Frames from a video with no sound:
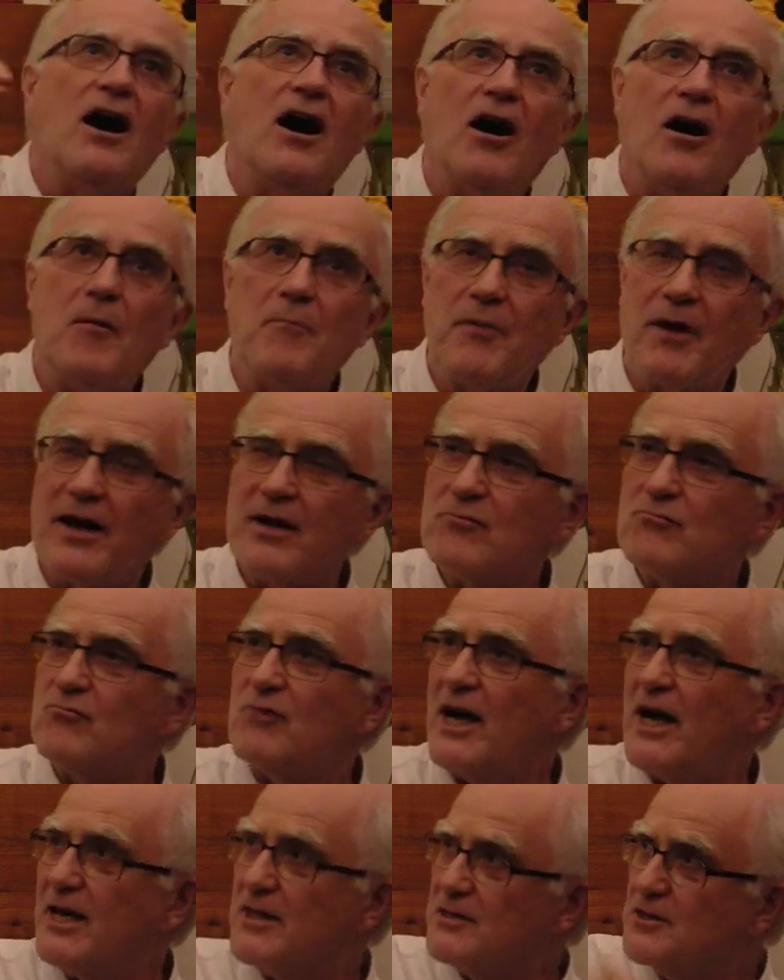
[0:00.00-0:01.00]
are by
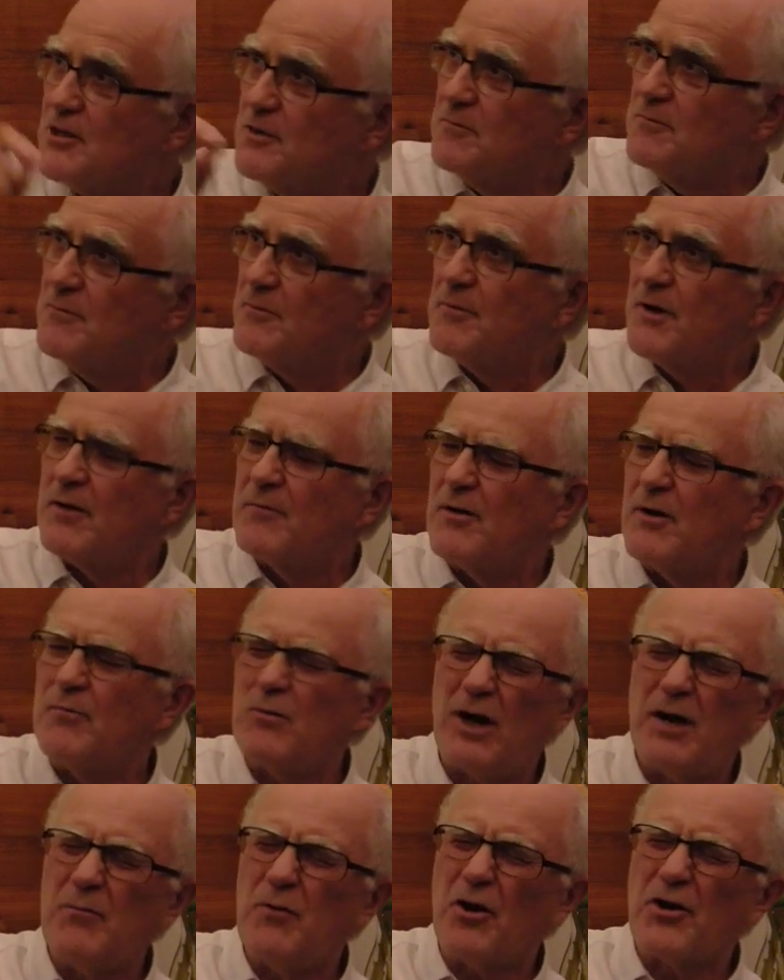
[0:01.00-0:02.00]

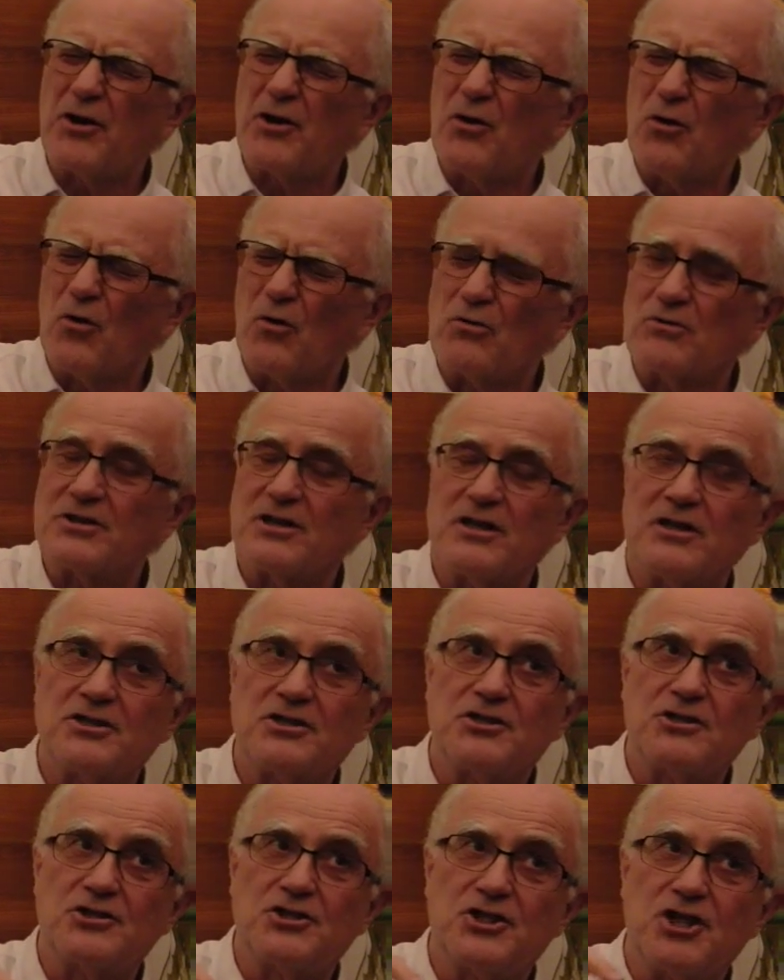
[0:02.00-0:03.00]
what are called
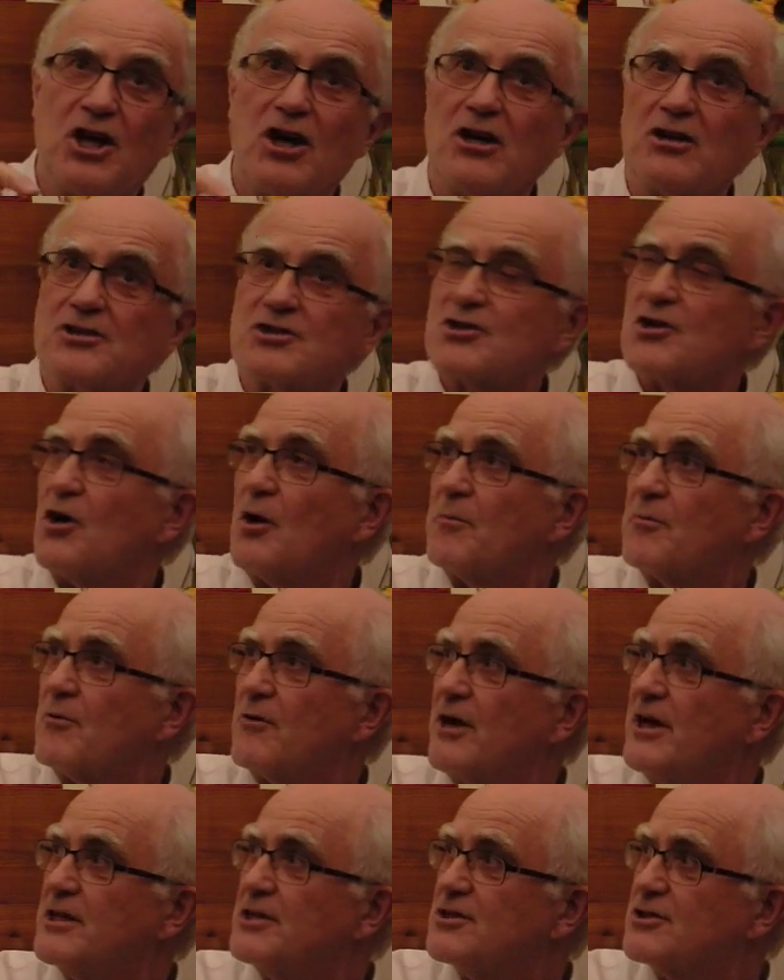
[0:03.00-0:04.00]
chance
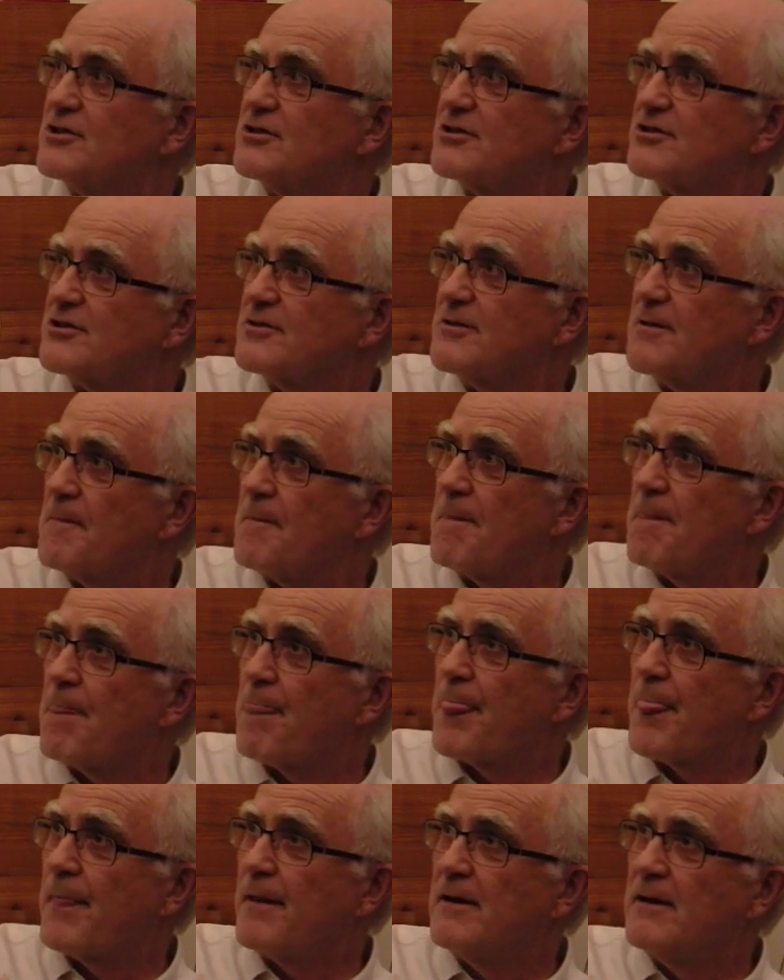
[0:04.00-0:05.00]
operations.
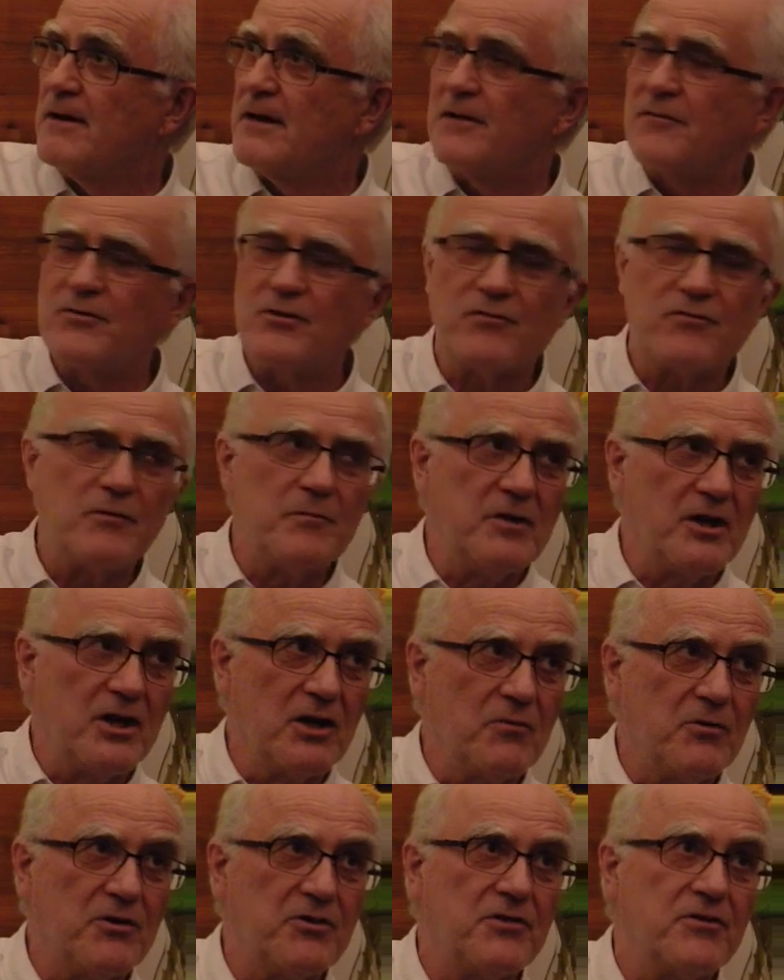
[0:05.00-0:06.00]
If you're
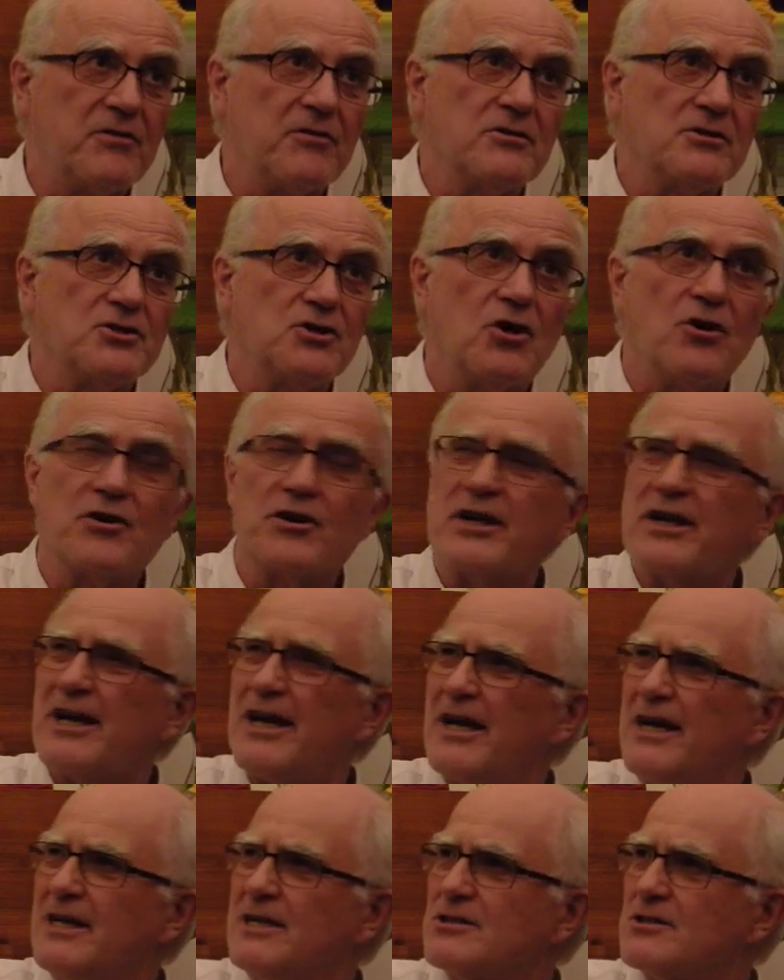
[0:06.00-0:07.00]
familiar with John
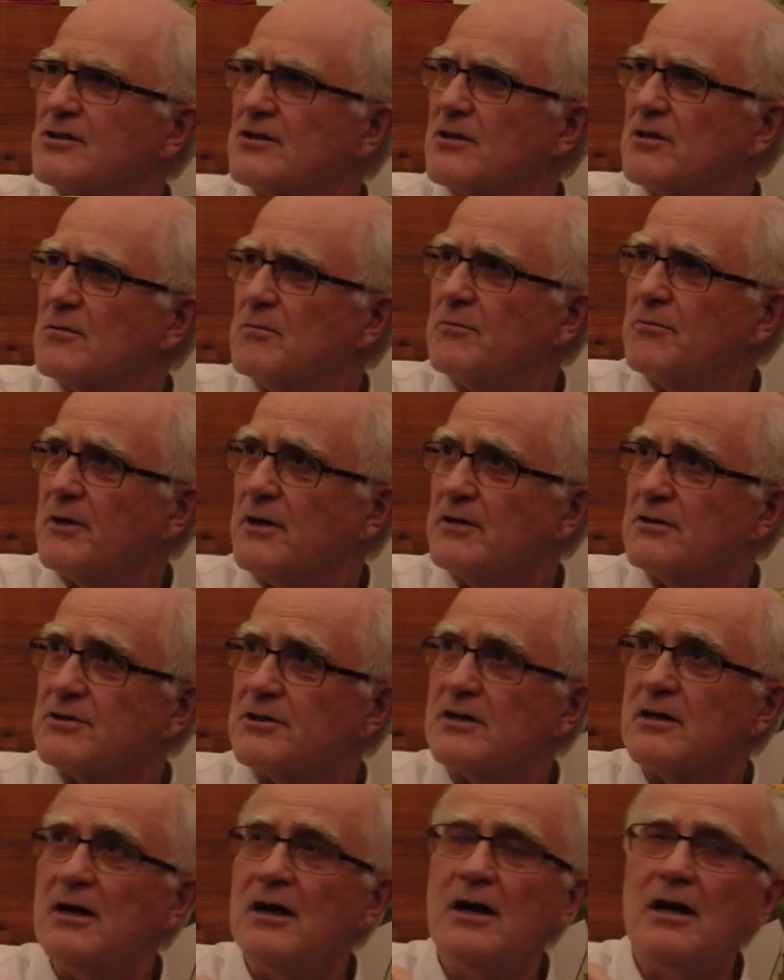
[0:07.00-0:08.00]
Cage, the
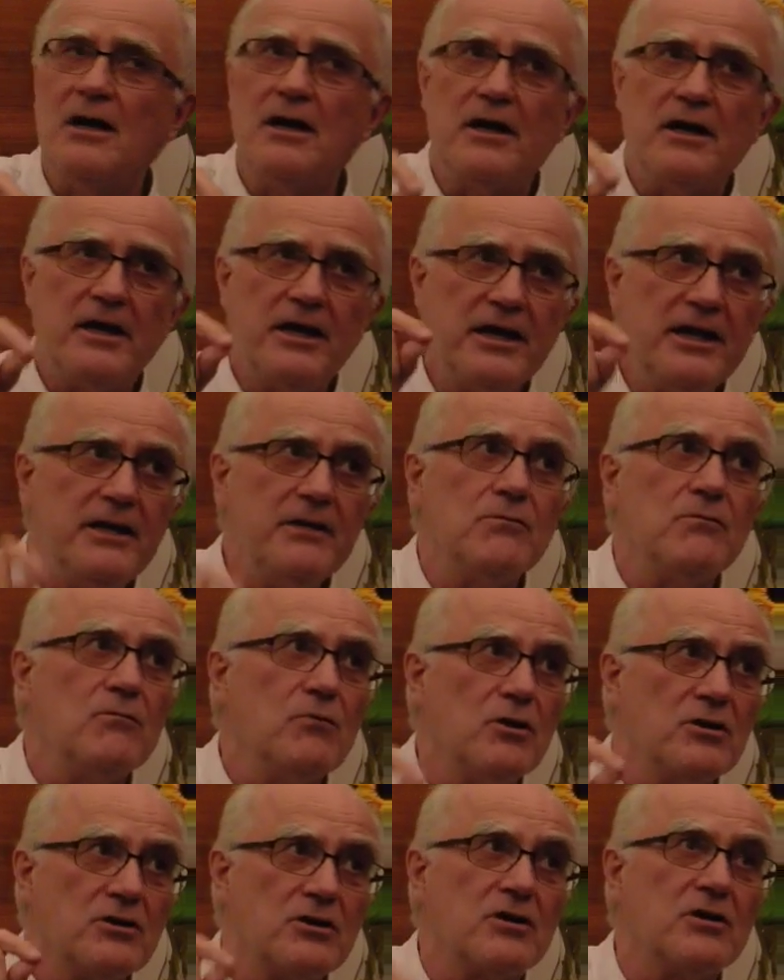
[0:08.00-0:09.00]
composer, he
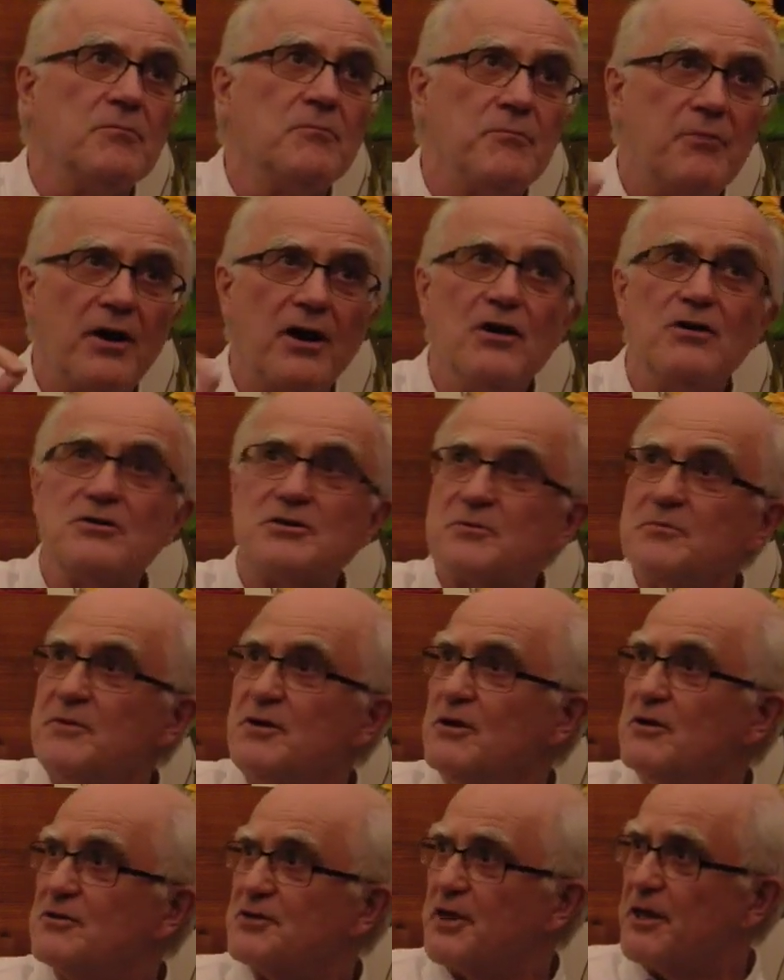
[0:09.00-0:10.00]
would compose
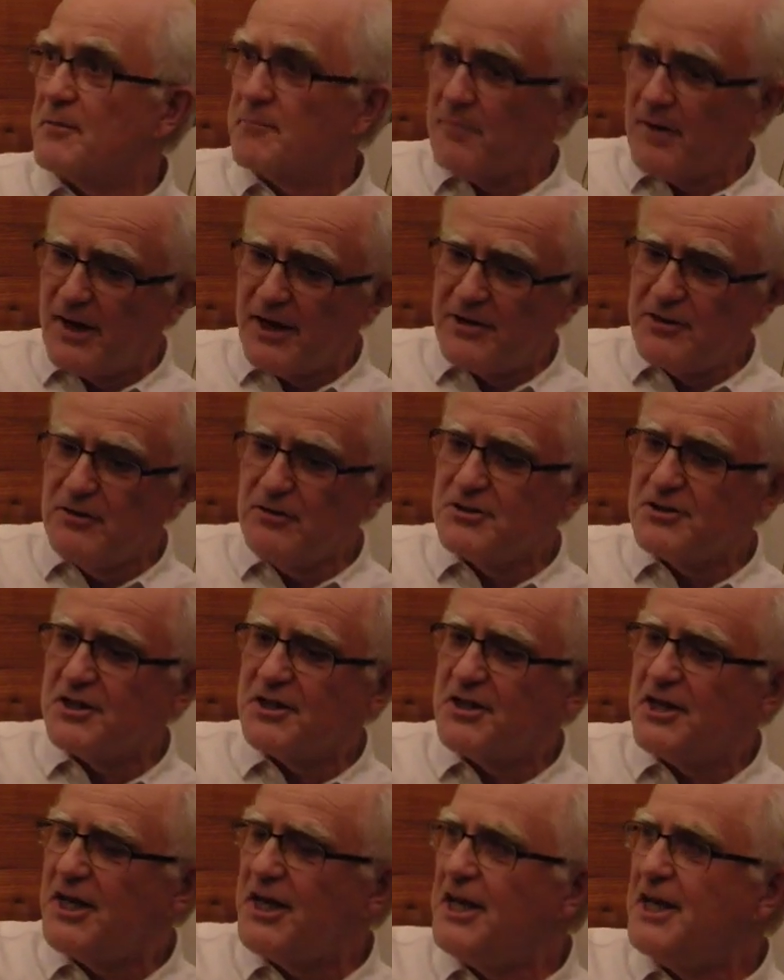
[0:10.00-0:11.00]
music by using
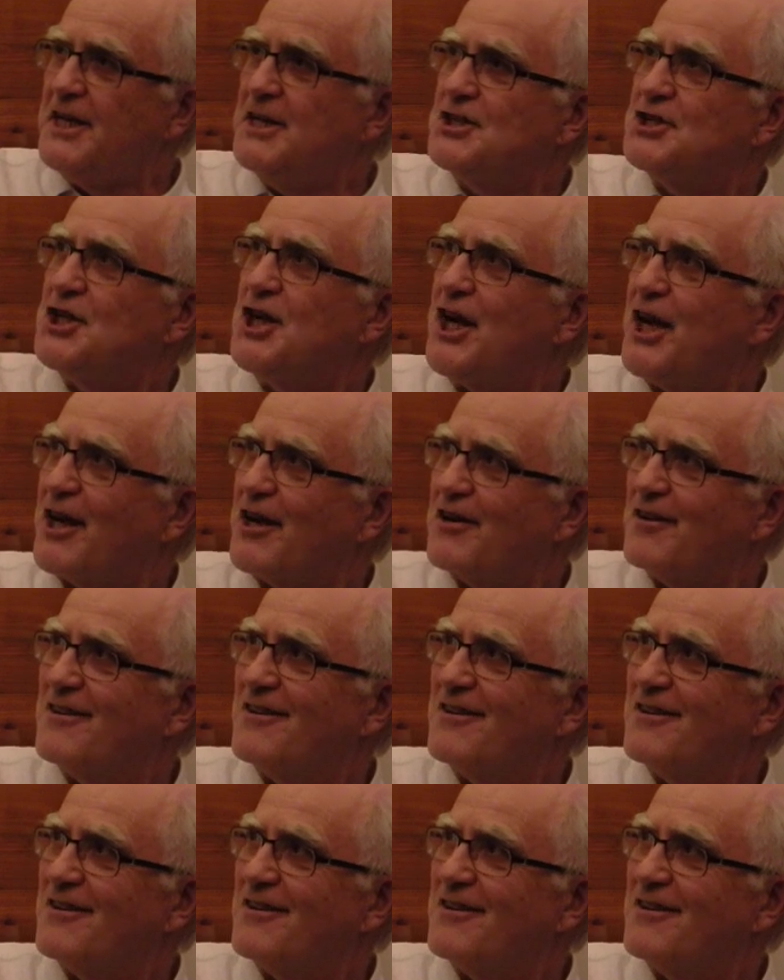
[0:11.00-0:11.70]
the I Ching.